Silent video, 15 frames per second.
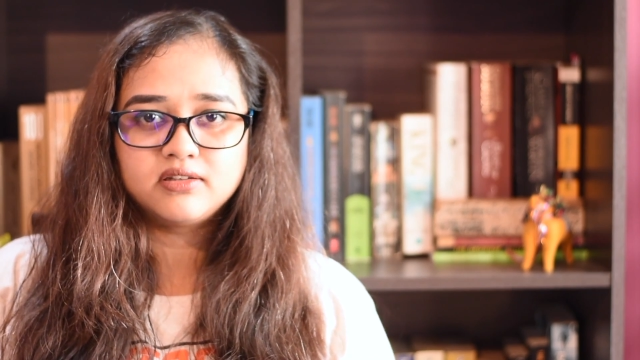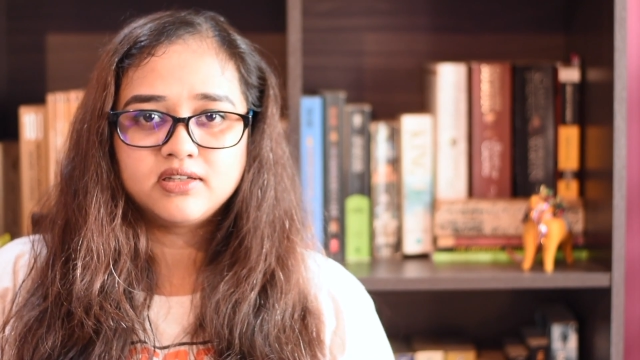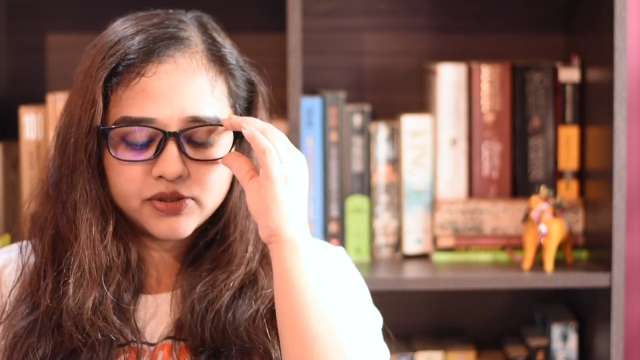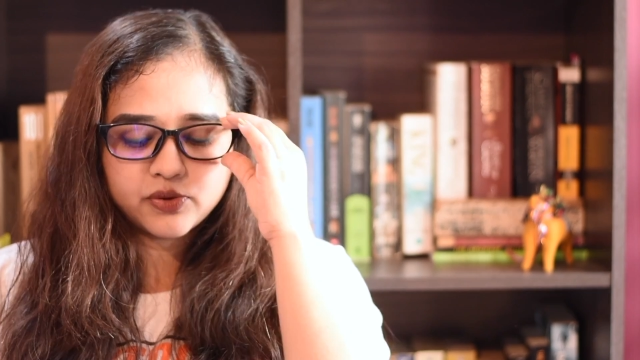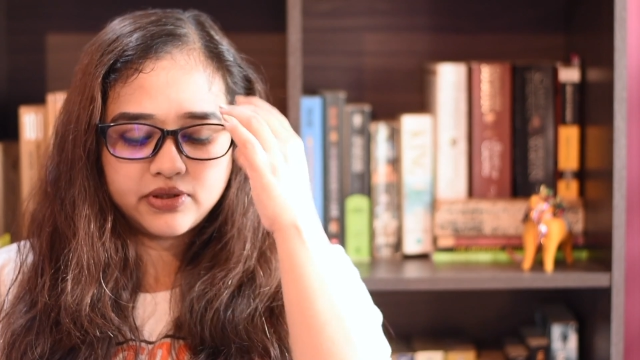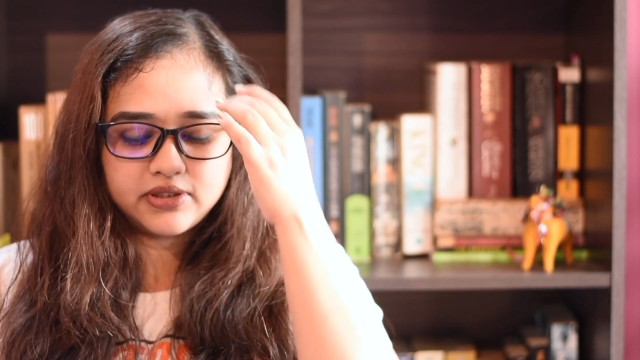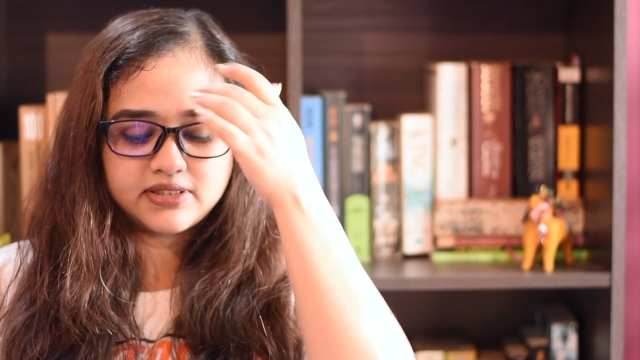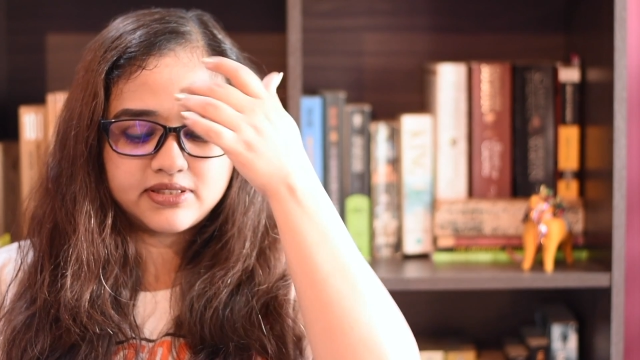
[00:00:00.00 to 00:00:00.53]

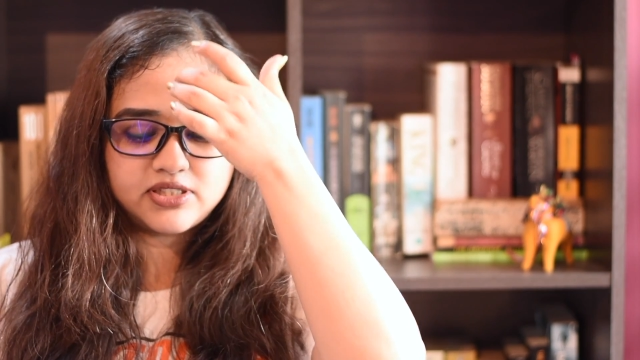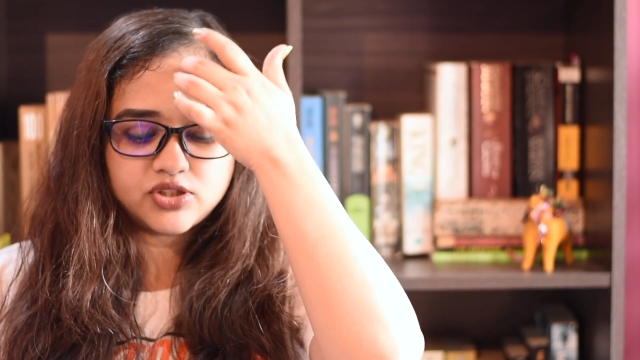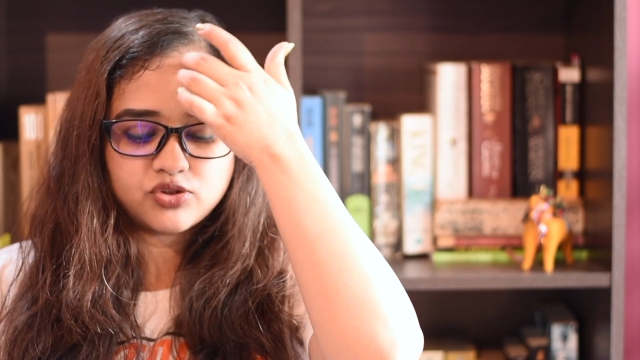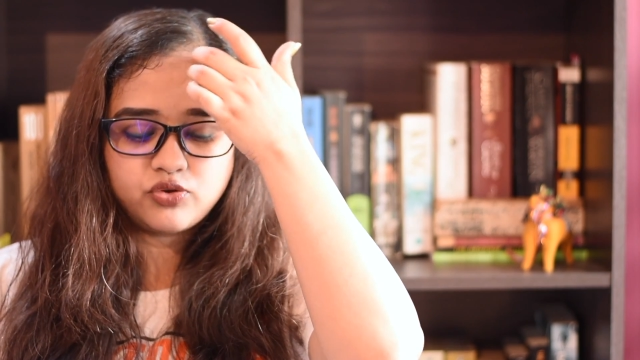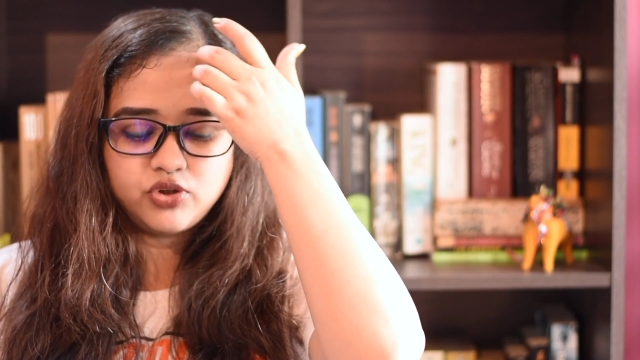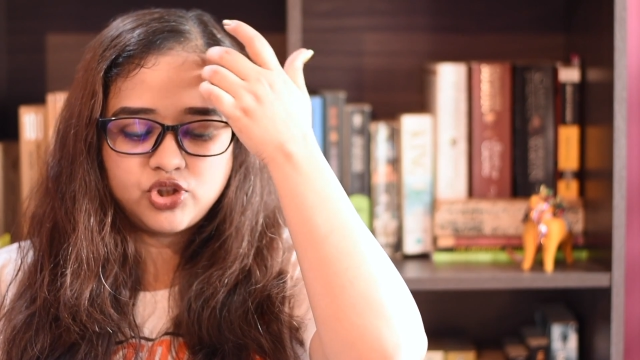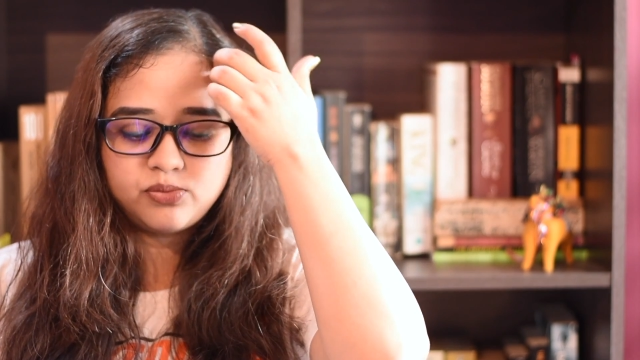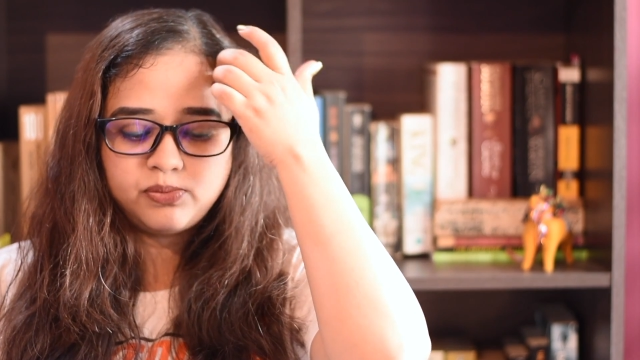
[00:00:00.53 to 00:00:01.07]
So it's just
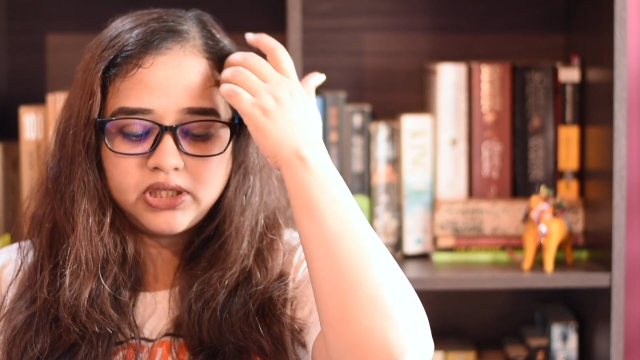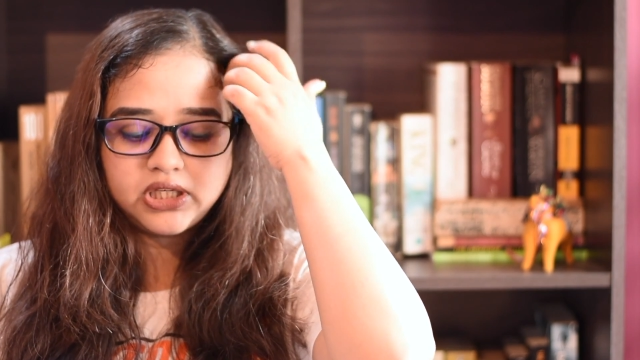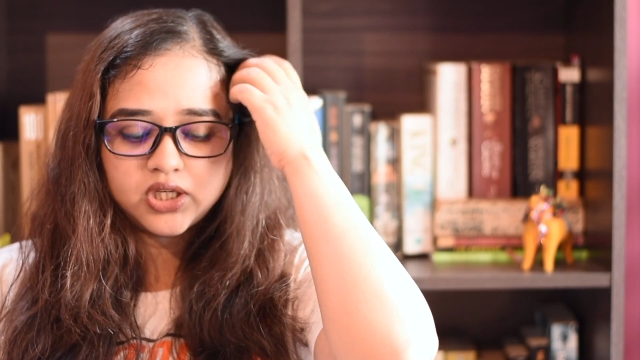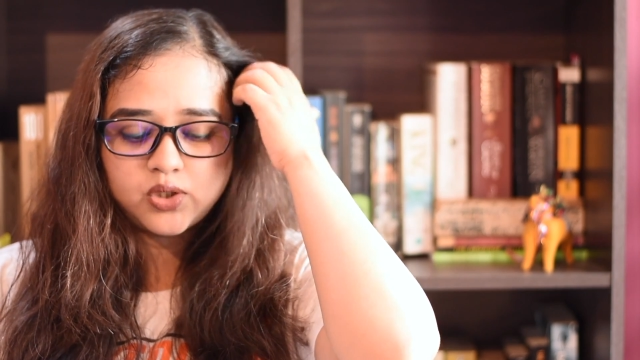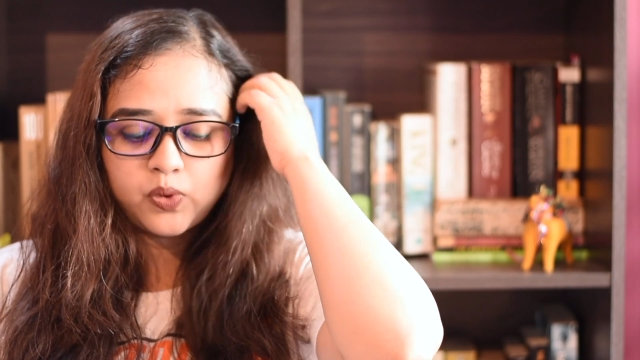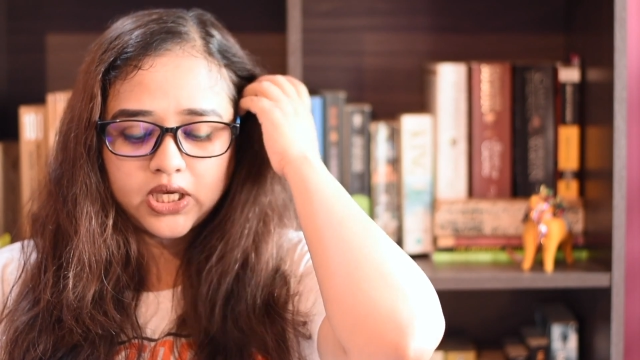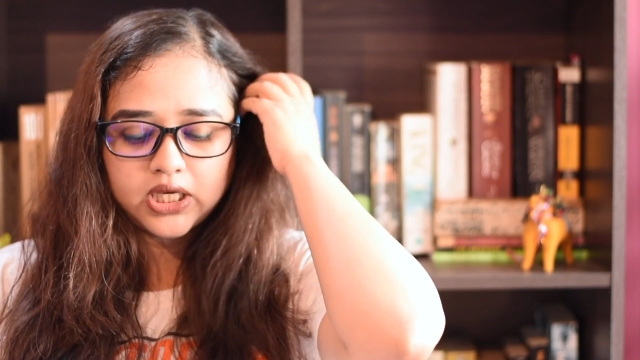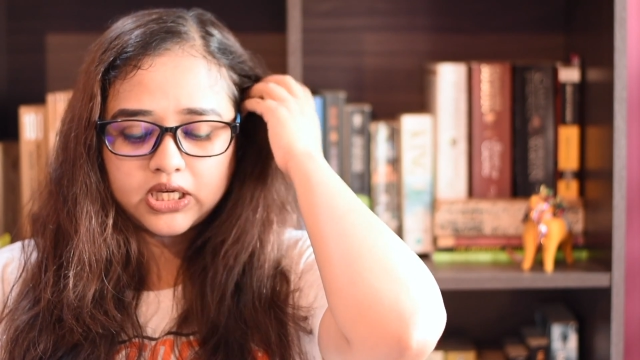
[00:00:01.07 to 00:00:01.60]
going to be a
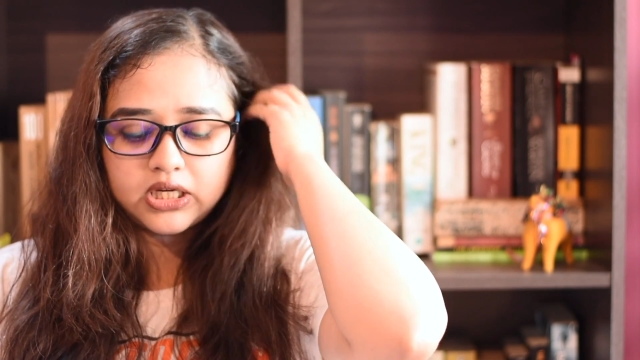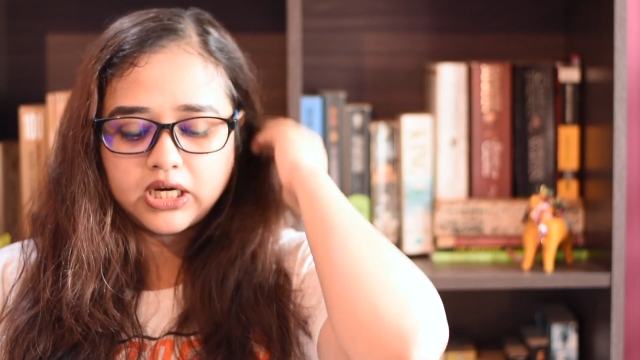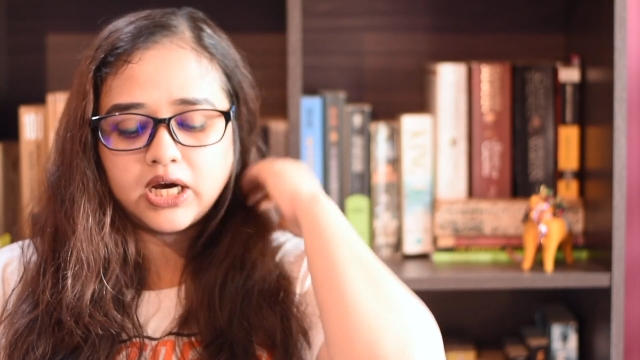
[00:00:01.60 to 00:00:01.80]
quick